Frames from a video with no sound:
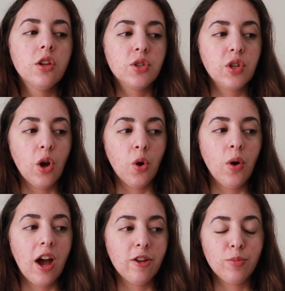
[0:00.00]

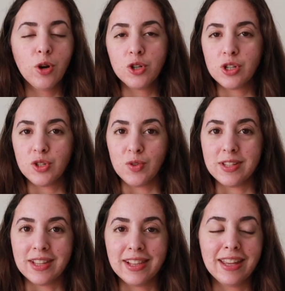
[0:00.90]
So I have purchased
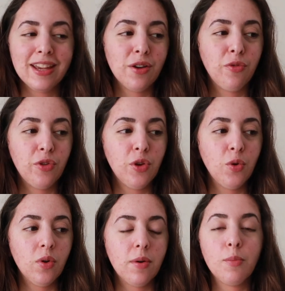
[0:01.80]
recently a
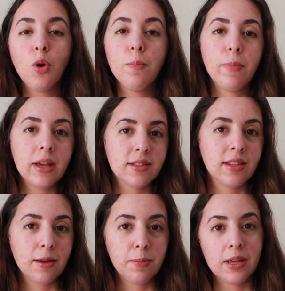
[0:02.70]
few more
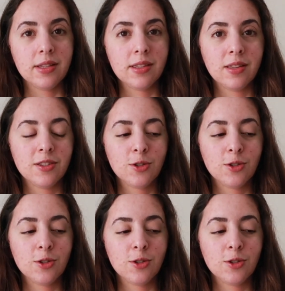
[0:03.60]
basic pieces.